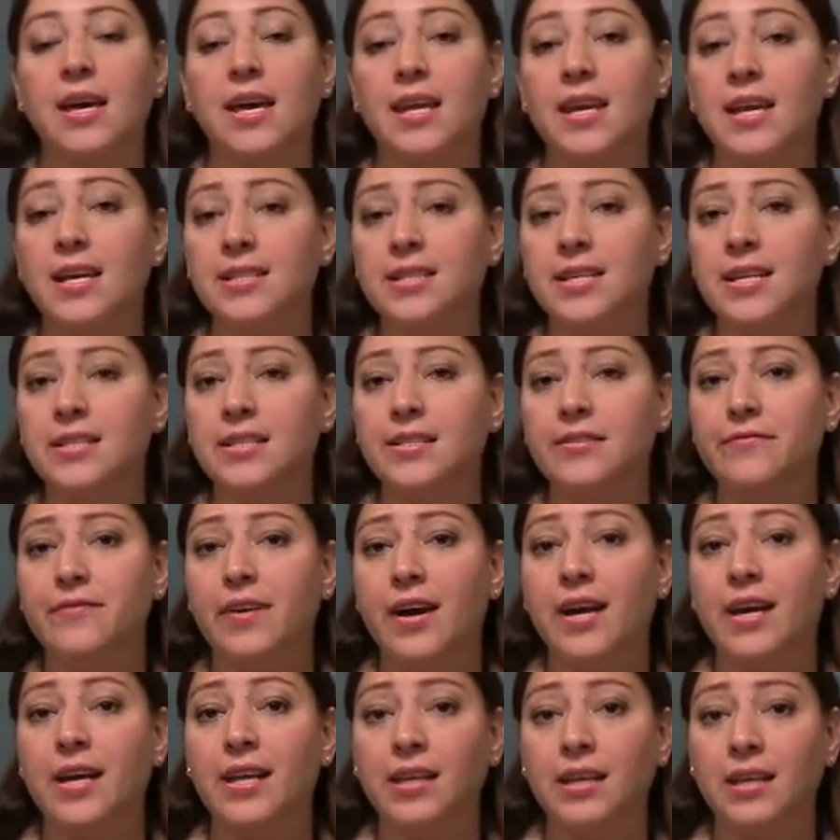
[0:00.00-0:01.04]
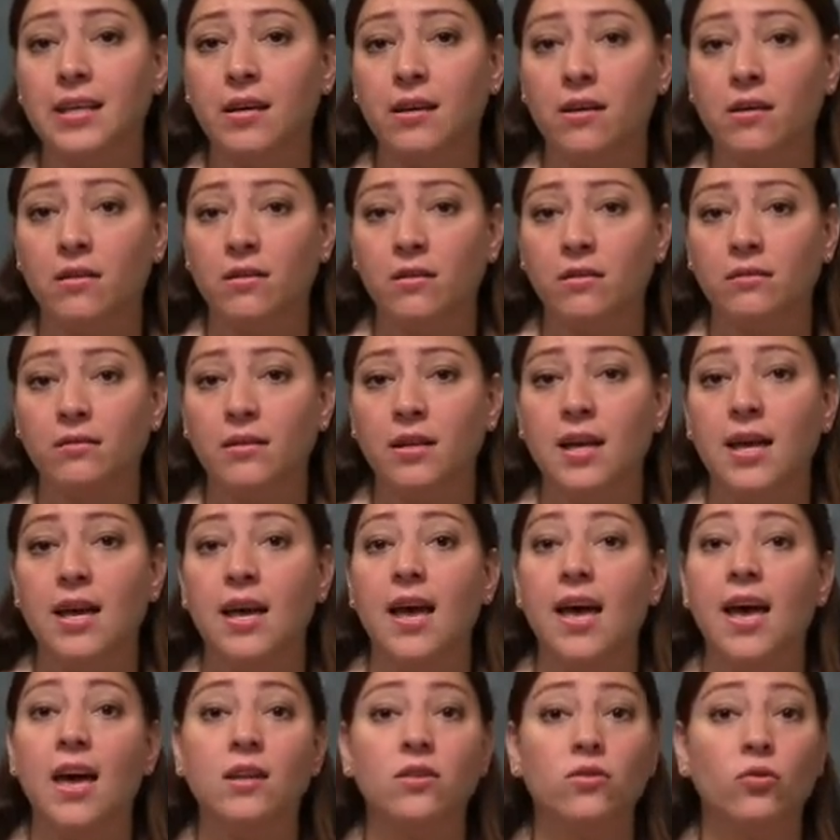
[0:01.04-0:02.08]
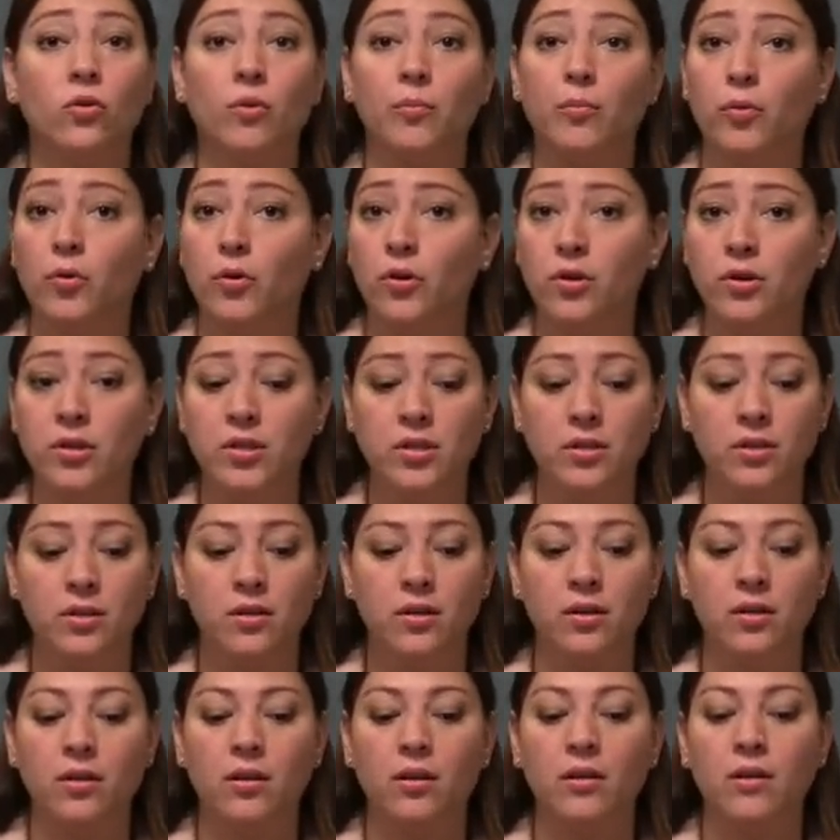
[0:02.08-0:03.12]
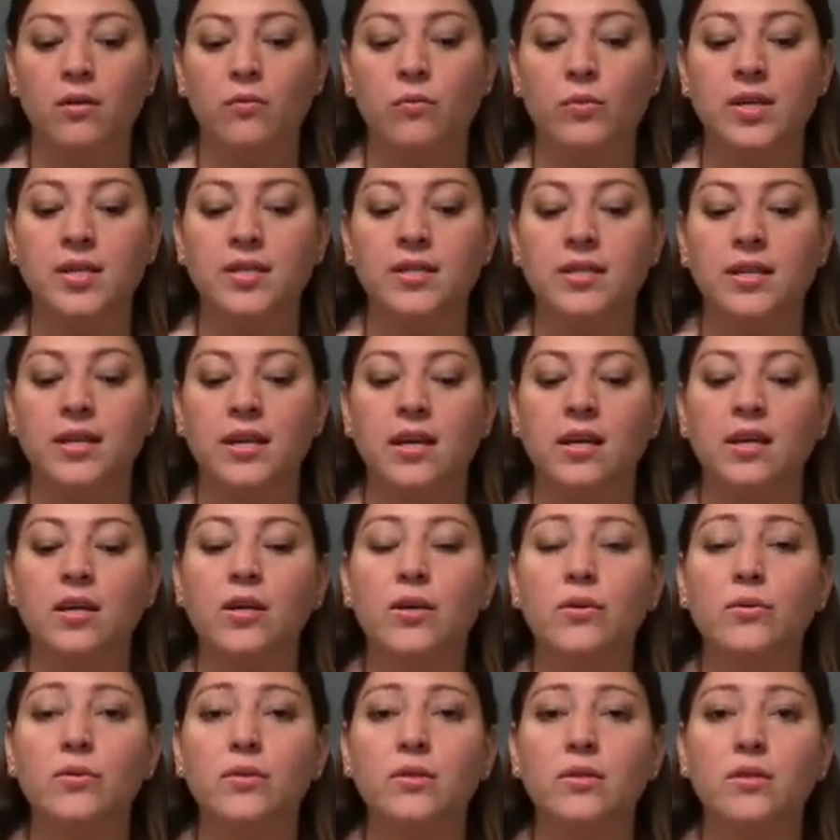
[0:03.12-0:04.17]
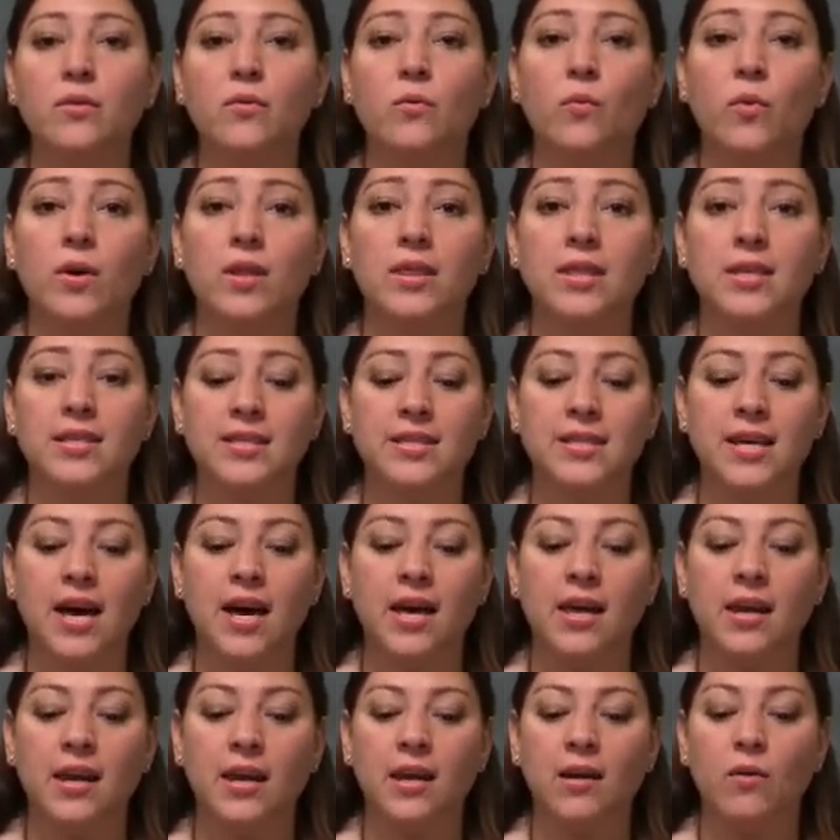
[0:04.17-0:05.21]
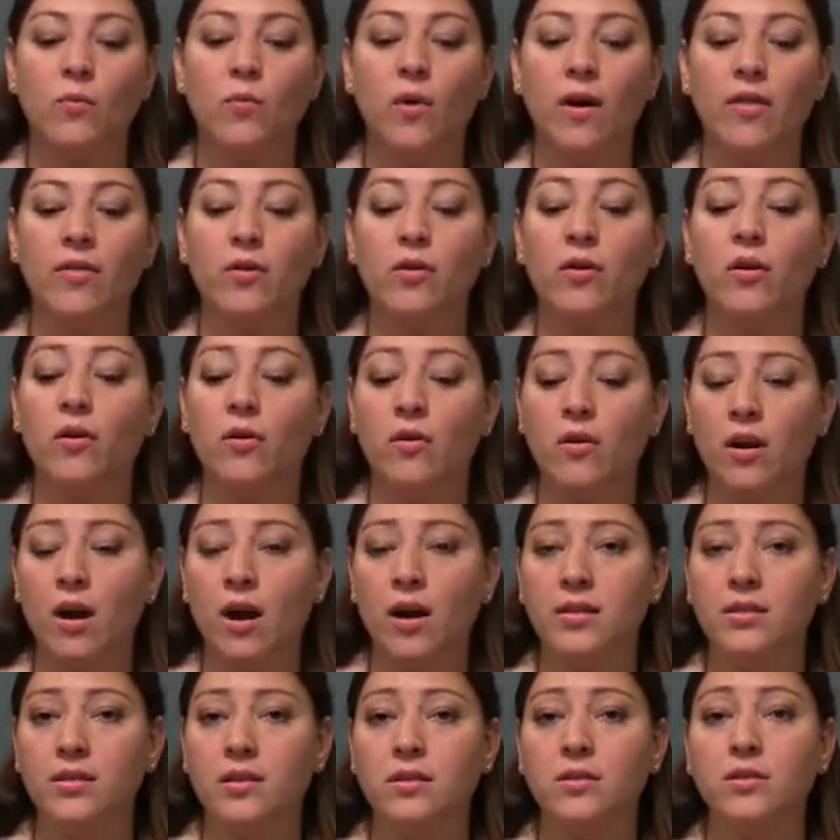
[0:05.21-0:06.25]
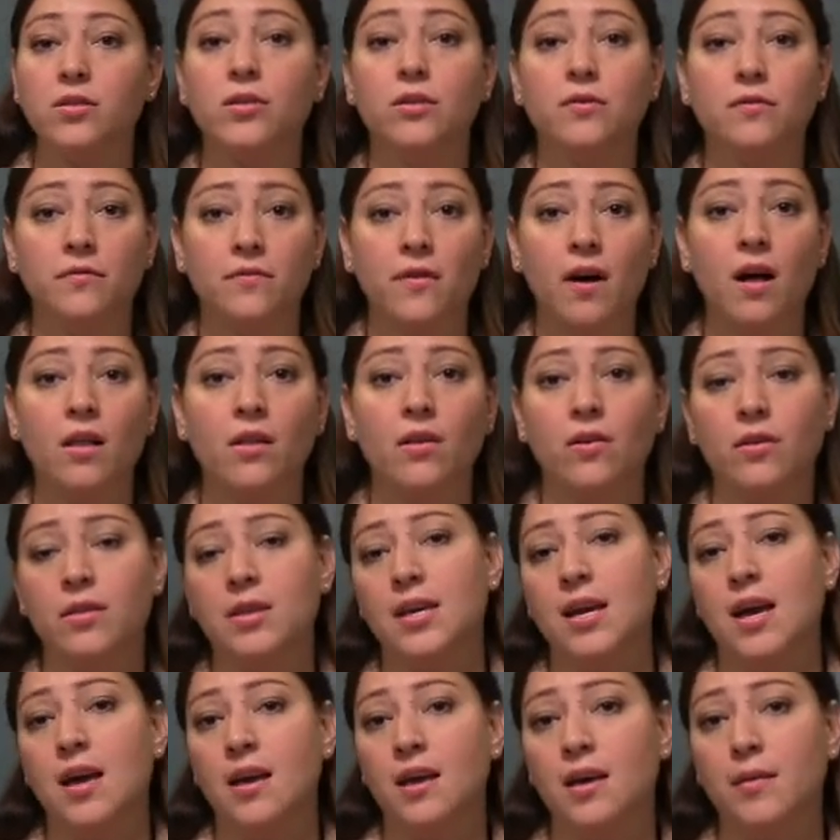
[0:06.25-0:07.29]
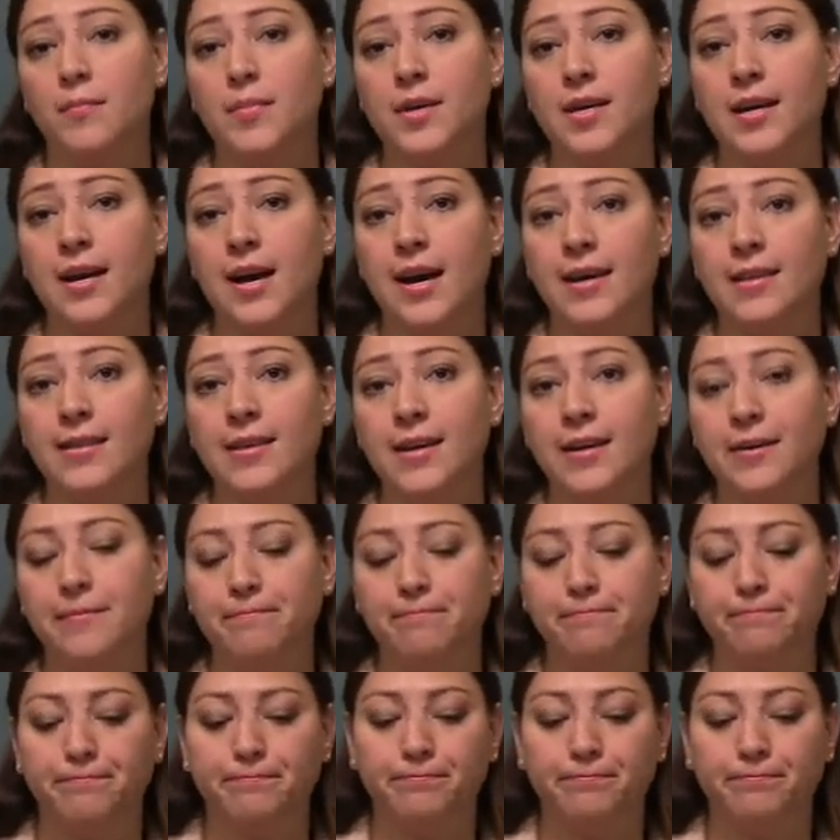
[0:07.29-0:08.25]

and identify clinical and/or personal reasoning used when deciding whether or not to follow the AAP guideline.